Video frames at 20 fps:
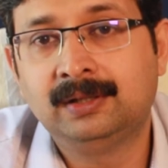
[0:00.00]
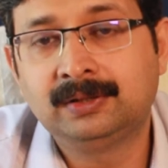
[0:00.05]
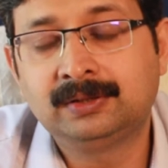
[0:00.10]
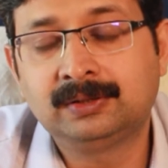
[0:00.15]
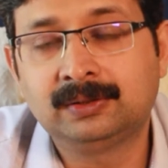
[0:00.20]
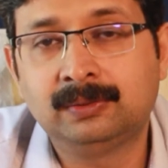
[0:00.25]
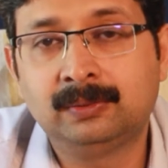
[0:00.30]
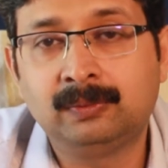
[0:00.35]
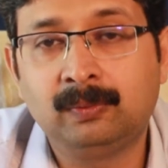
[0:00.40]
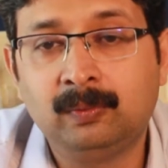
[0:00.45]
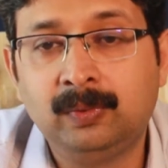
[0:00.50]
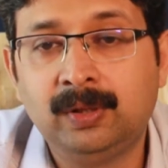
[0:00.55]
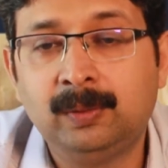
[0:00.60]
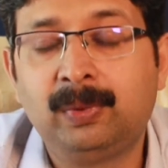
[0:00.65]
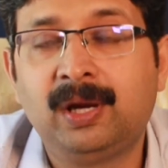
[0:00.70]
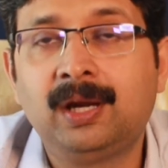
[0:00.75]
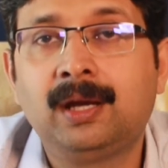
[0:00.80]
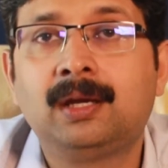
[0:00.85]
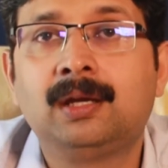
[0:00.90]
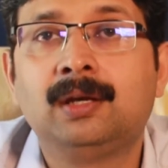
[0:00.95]
So we
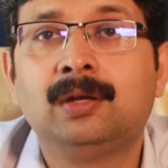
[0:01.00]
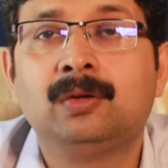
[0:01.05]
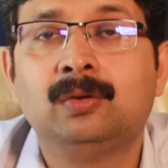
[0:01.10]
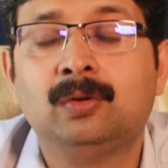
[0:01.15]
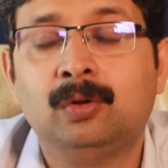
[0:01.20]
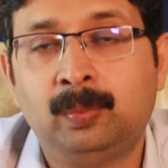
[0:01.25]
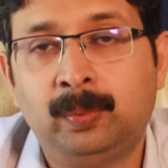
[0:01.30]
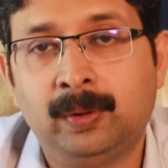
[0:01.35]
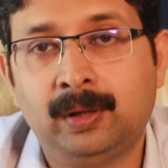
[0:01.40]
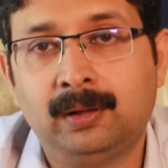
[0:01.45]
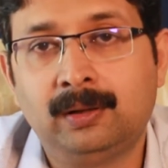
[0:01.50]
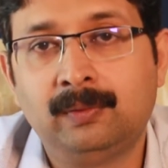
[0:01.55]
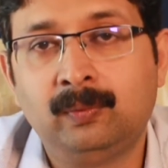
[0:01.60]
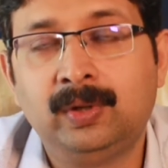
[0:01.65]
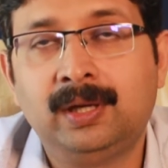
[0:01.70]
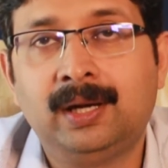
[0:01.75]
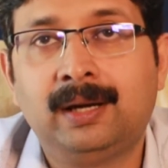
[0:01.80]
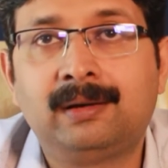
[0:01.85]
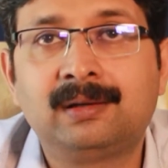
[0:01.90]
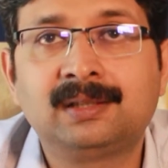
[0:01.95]
bring it into the open,
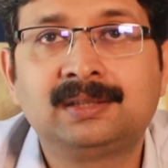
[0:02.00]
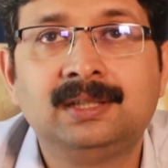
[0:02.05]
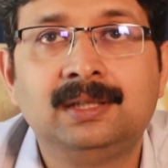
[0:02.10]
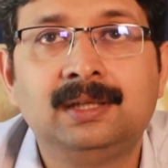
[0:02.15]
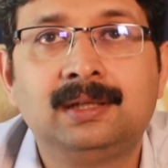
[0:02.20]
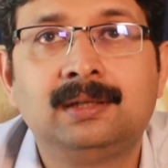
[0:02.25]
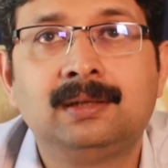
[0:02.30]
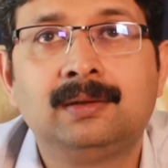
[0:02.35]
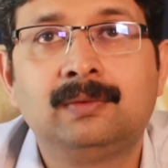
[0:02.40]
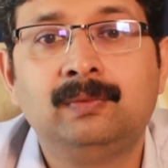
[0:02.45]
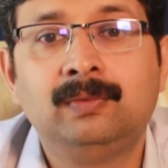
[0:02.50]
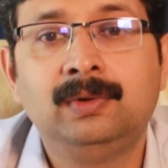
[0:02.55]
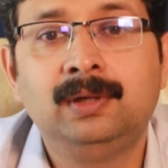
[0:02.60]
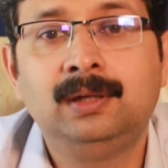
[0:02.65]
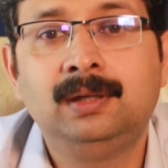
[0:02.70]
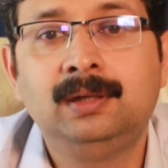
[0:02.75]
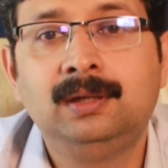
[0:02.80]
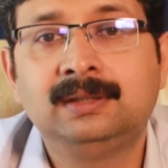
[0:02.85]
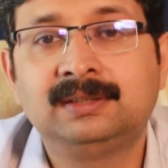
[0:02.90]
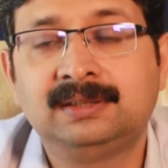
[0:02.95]
we address it,
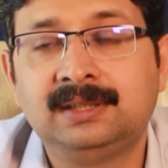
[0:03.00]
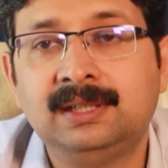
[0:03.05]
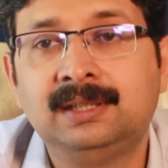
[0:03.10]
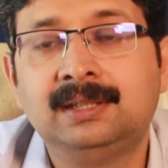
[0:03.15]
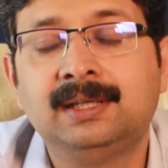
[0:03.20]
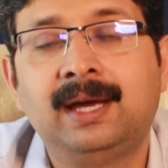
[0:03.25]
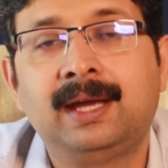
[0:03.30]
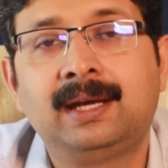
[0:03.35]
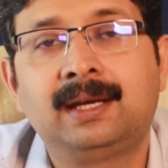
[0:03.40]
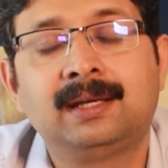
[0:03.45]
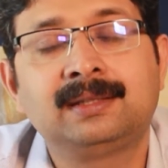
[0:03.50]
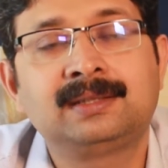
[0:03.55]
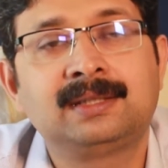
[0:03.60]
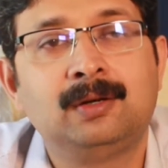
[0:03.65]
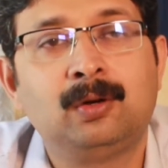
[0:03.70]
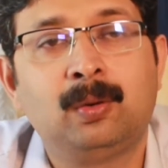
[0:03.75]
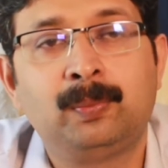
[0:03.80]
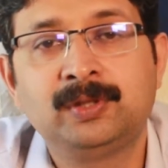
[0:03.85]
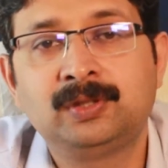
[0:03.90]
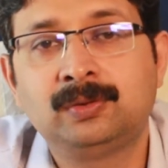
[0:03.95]
we see that as
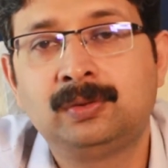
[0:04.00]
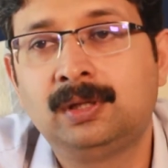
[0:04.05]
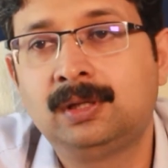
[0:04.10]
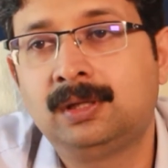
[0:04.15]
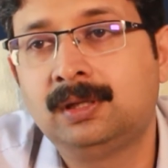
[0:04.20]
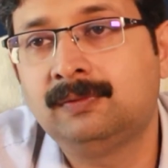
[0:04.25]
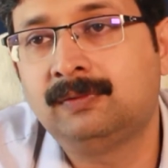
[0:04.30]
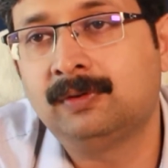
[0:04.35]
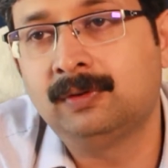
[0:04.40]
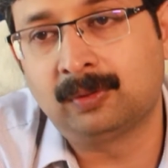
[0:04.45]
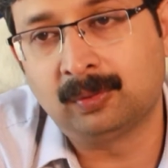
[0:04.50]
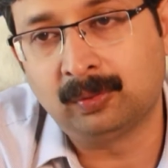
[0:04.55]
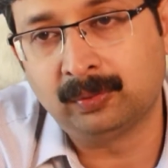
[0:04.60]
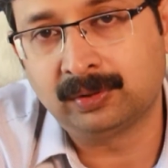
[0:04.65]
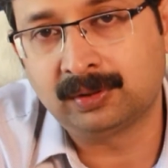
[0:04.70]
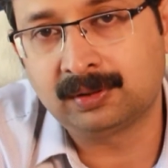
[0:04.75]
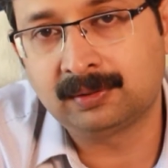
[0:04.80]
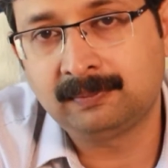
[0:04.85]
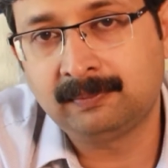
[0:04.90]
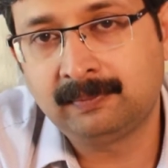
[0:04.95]
an opportunity for
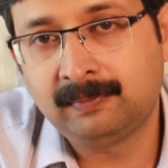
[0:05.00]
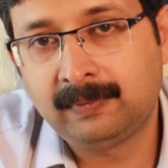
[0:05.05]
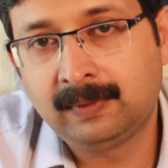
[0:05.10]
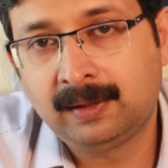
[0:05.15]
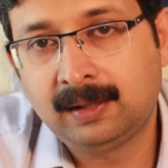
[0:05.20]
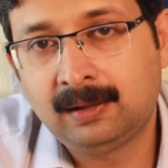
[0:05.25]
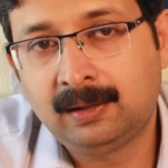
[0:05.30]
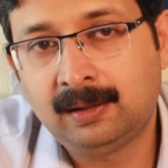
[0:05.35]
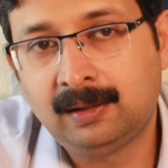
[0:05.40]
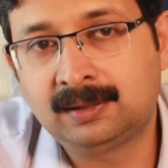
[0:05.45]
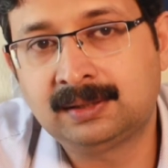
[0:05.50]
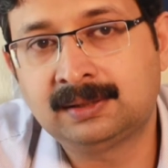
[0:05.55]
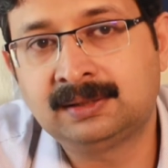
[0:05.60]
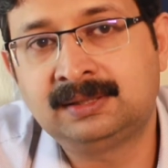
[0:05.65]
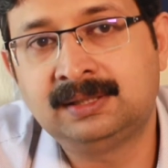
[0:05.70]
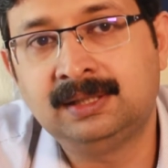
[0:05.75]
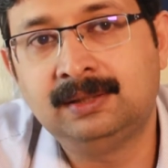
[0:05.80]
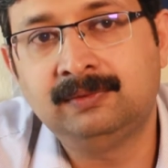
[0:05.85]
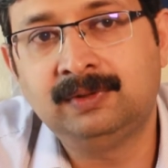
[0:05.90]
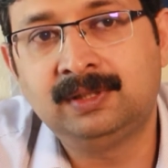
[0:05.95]
growth. We
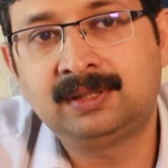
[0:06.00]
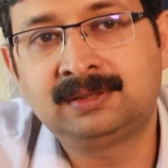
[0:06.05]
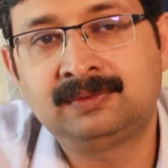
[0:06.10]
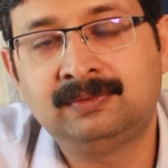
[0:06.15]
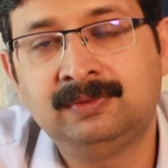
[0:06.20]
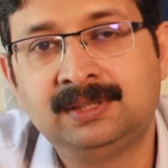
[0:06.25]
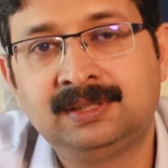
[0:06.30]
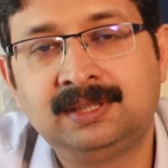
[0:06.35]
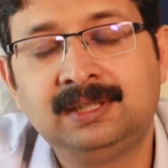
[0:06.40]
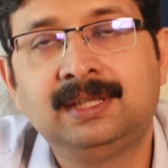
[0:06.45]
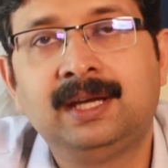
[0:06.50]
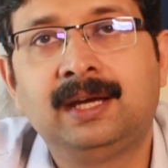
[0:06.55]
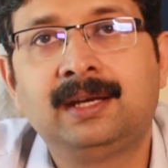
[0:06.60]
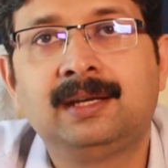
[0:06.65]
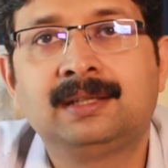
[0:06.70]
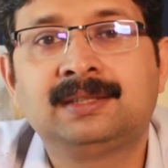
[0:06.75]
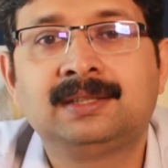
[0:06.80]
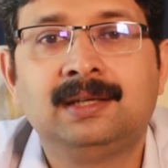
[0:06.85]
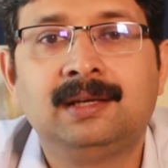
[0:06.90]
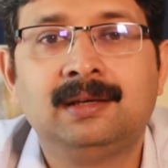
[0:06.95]
see that
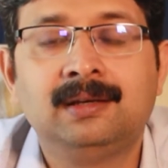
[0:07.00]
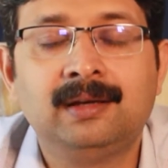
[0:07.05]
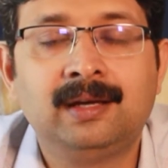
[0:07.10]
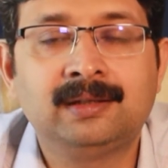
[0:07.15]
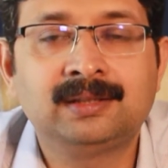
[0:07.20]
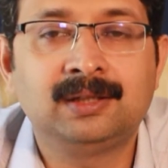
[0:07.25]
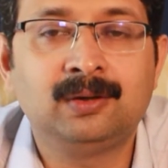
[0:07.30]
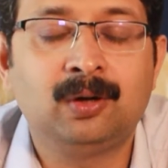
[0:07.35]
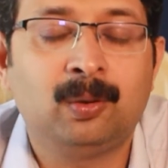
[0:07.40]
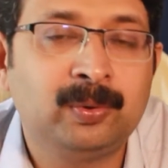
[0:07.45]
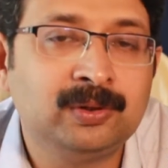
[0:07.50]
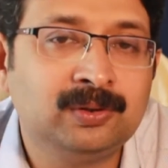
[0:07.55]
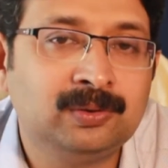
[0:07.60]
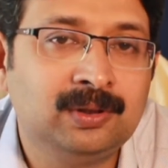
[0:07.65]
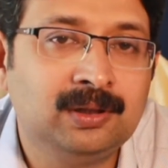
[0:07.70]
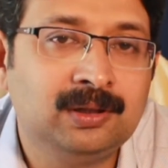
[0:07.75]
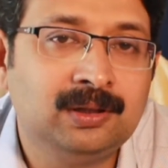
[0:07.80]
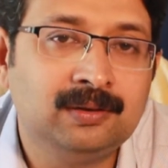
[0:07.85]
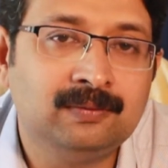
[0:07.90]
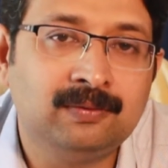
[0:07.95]
as an
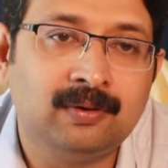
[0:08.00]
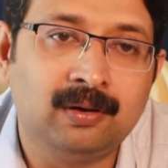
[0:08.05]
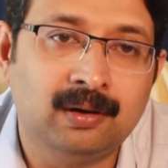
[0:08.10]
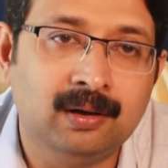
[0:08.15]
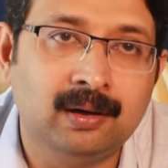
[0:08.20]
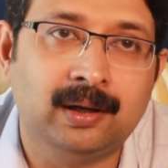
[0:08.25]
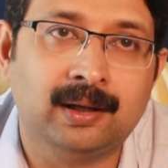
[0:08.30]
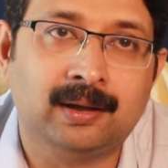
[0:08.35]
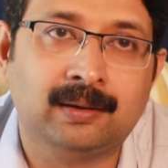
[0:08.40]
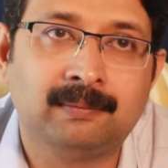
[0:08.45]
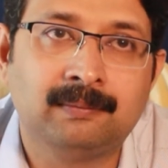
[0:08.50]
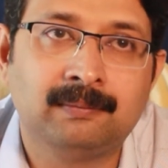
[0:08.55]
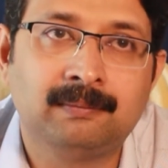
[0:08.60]
opportunity for learning.